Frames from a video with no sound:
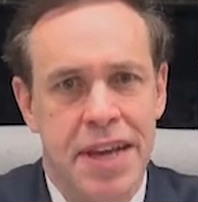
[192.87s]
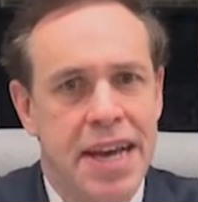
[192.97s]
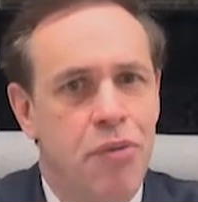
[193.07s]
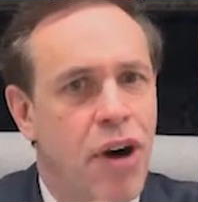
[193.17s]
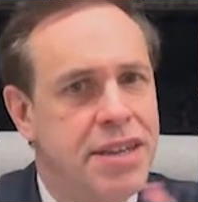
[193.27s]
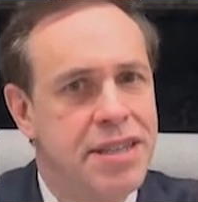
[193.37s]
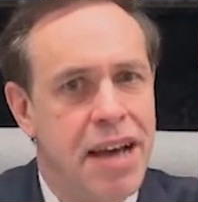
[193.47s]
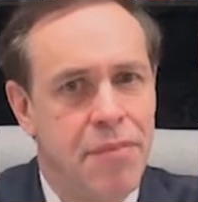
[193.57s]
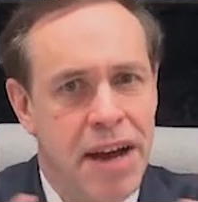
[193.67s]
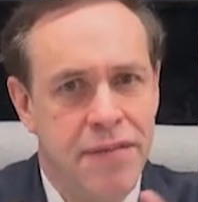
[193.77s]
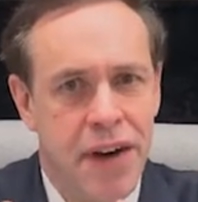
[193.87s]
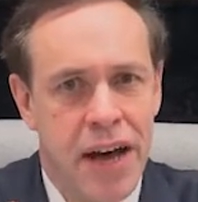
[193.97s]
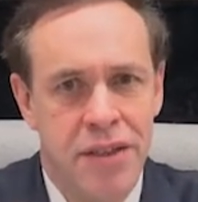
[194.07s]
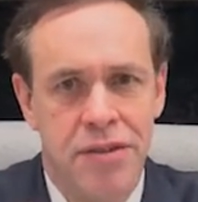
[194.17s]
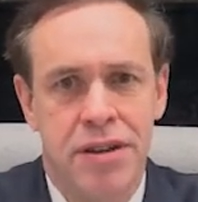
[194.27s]
It wasn't that my
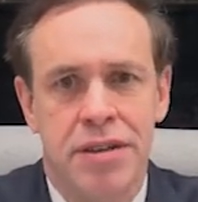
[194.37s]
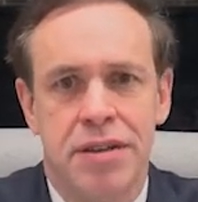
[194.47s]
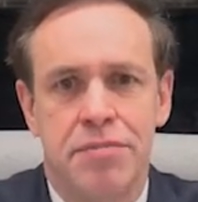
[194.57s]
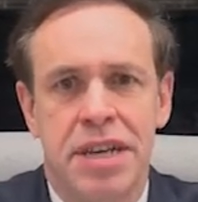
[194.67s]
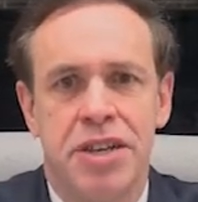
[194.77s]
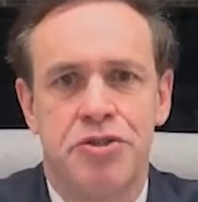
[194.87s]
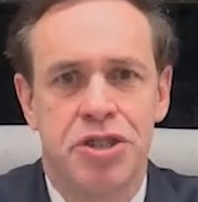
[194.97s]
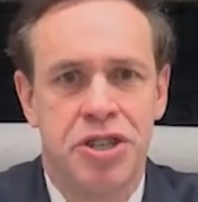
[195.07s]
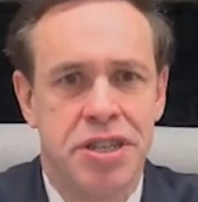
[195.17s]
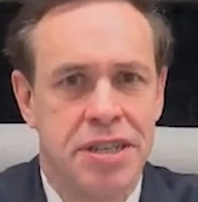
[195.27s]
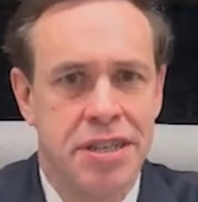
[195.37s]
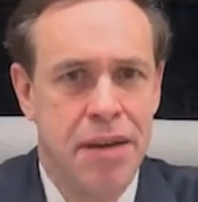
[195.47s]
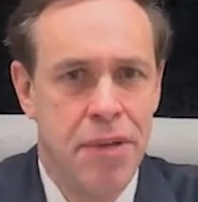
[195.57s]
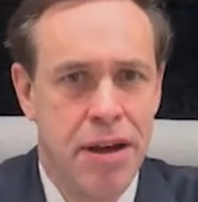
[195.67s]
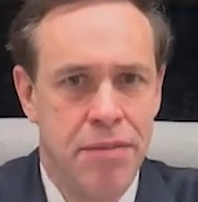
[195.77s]
father, a pediatrician,
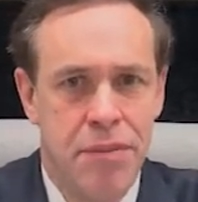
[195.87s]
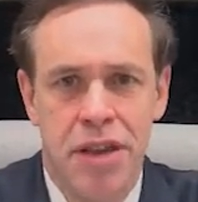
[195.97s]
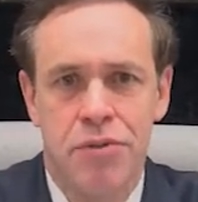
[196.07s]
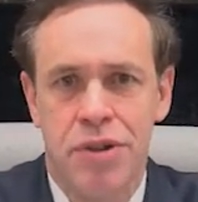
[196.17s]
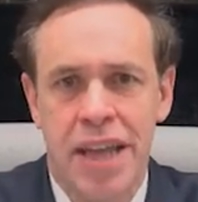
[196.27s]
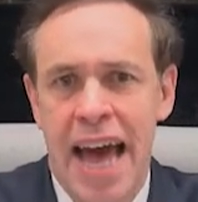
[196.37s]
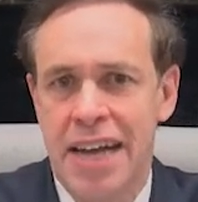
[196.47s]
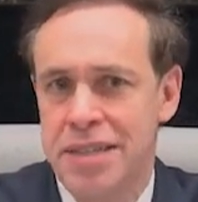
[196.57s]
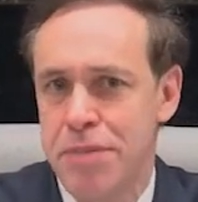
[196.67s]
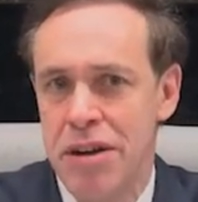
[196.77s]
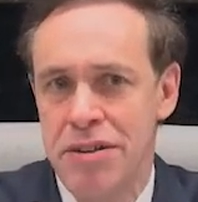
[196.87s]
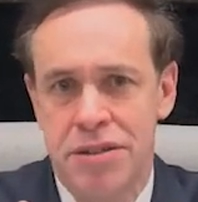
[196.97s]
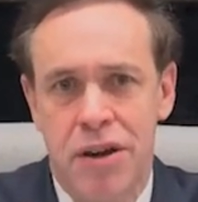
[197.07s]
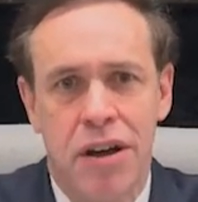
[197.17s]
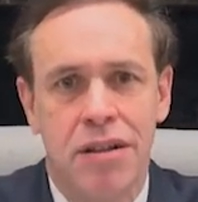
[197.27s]
and my mother were lax parents
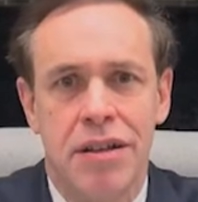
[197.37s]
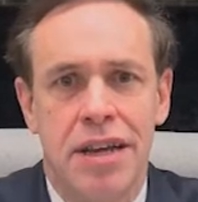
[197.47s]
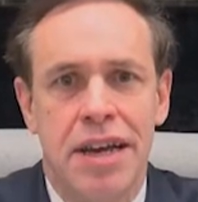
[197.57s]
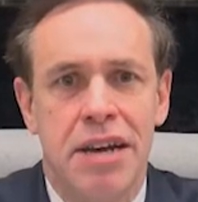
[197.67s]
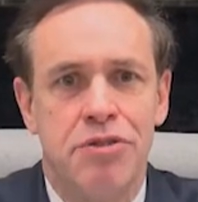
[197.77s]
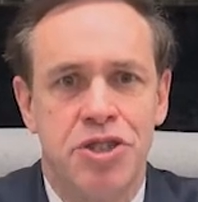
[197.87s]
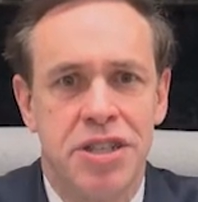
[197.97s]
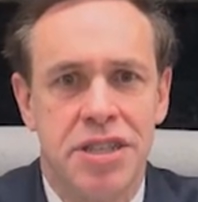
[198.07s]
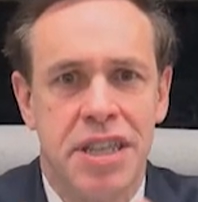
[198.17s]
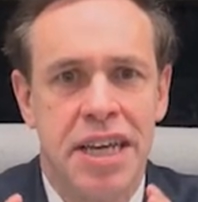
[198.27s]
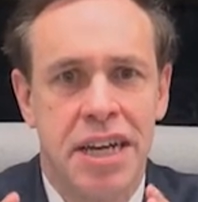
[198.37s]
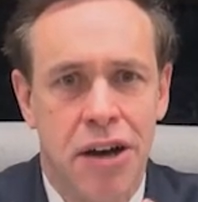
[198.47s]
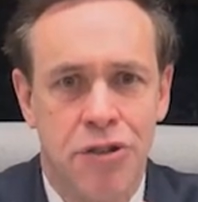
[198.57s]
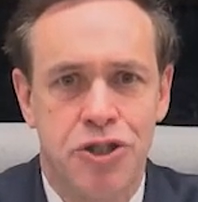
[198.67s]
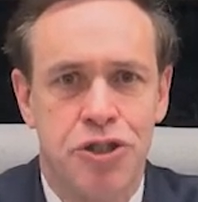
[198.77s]
at all. It was just the
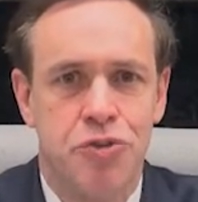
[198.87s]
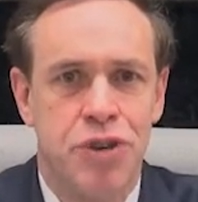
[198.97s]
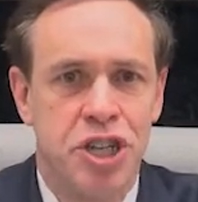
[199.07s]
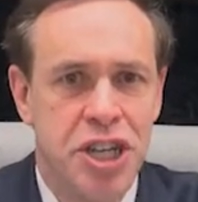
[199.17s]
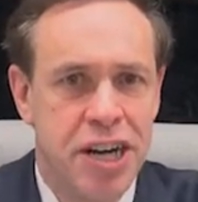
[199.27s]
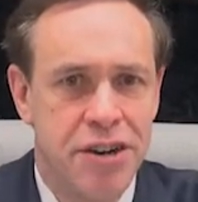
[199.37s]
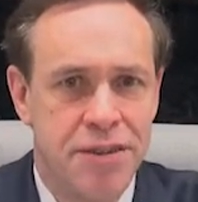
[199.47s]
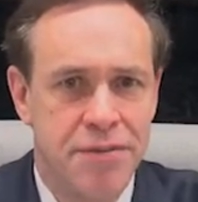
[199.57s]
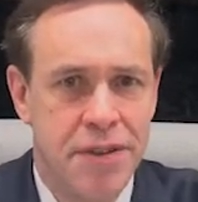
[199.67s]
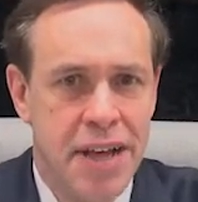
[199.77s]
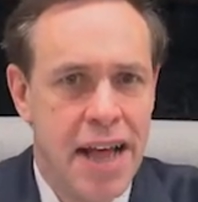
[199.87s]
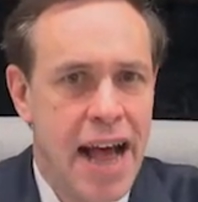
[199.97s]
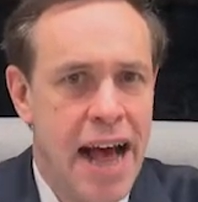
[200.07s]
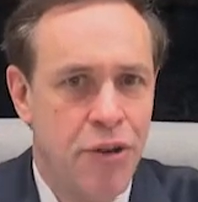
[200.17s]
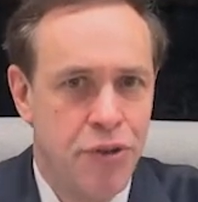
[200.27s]
culture we shared.
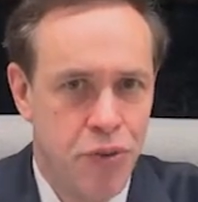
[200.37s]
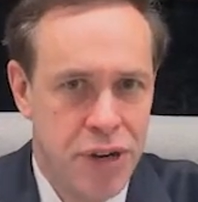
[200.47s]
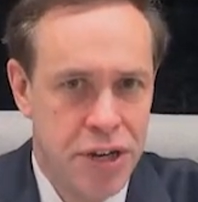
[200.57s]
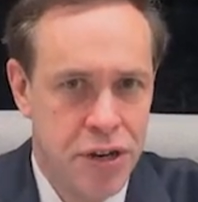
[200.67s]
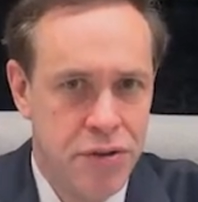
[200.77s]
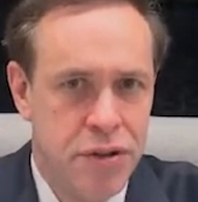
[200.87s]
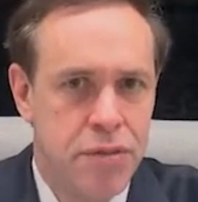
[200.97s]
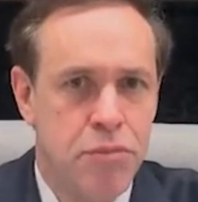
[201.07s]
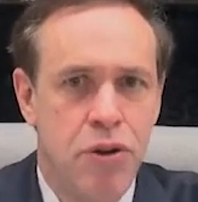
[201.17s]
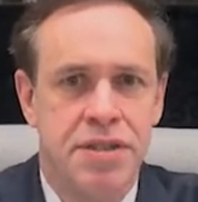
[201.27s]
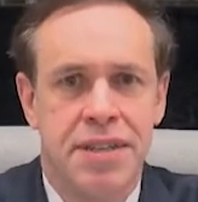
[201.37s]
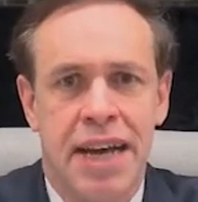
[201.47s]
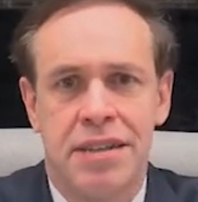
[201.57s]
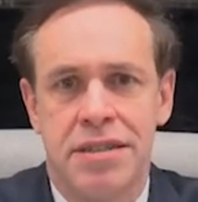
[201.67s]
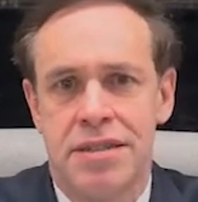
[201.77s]
Out the window,
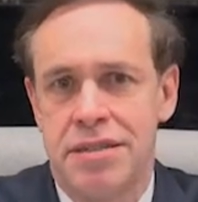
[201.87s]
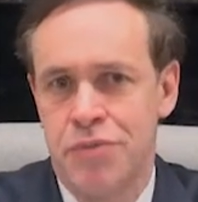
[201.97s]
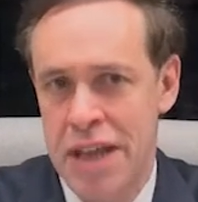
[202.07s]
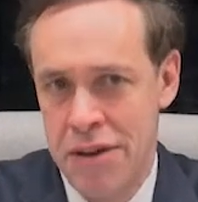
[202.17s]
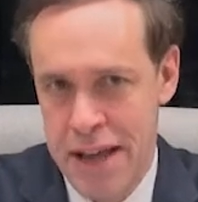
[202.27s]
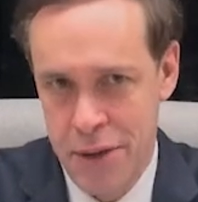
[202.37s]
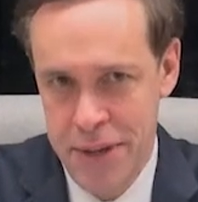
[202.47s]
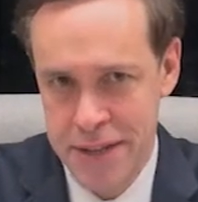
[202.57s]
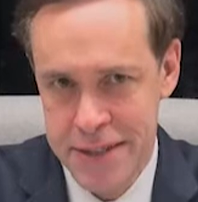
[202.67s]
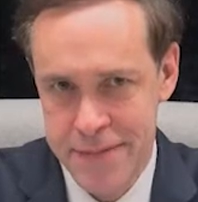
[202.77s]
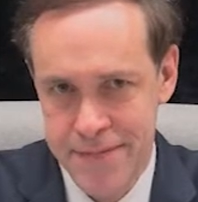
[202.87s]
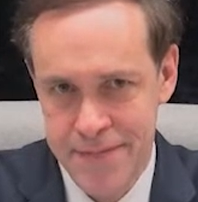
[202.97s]
motorcyclists without helmets,